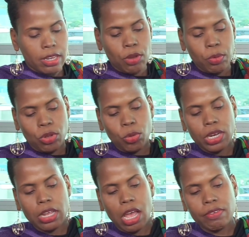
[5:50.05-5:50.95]
that would go with
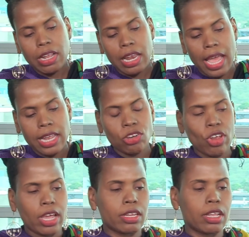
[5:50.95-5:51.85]
it, you have it a lined
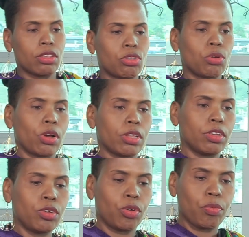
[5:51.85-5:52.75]
jacket and so on,
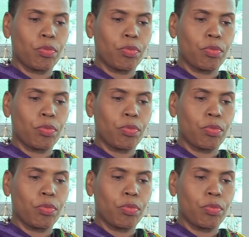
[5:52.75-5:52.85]
you know.